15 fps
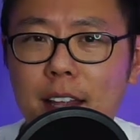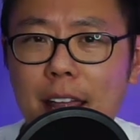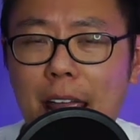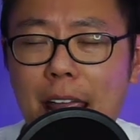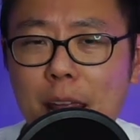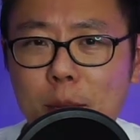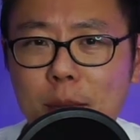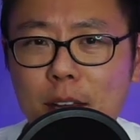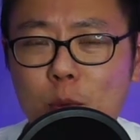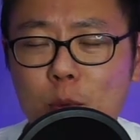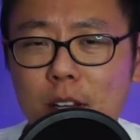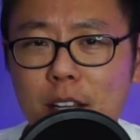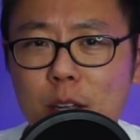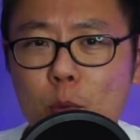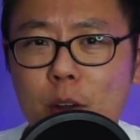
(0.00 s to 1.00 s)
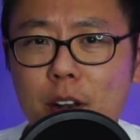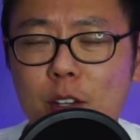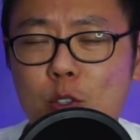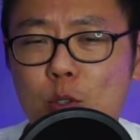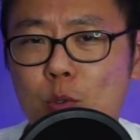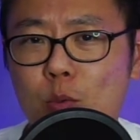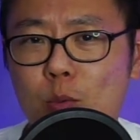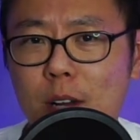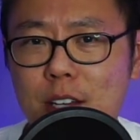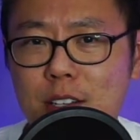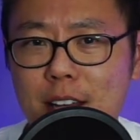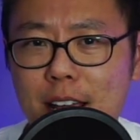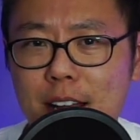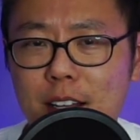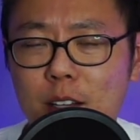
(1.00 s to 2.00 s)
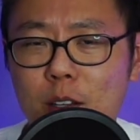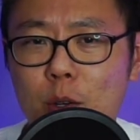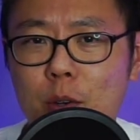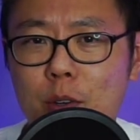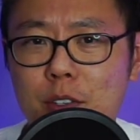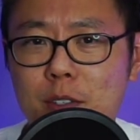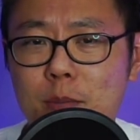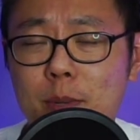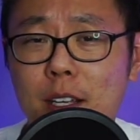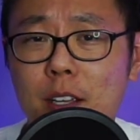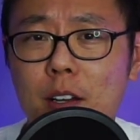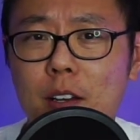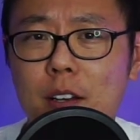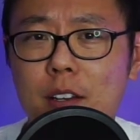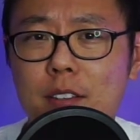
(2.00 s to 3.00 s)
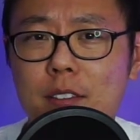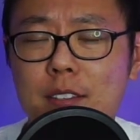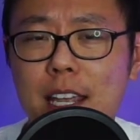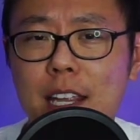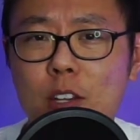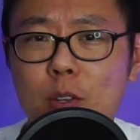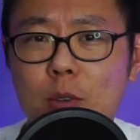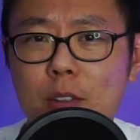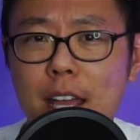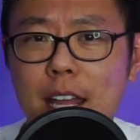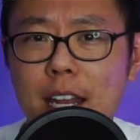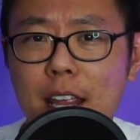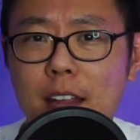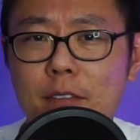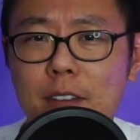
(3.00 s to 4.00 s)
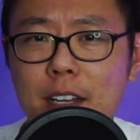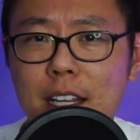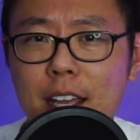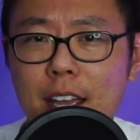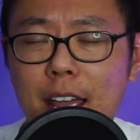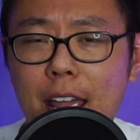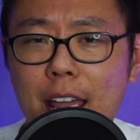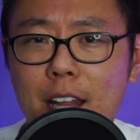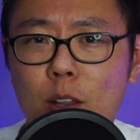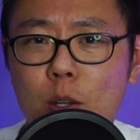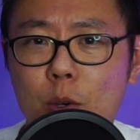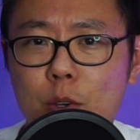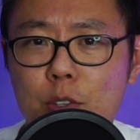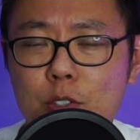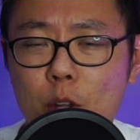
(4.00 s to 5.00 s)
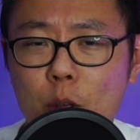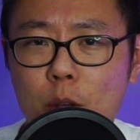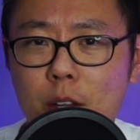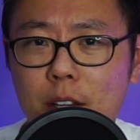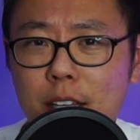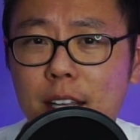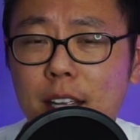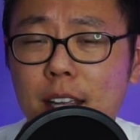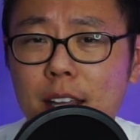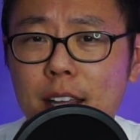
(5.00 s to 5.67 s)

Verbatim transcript: AMD really wanted to rush out a launch because they knew that Nvidia had launched early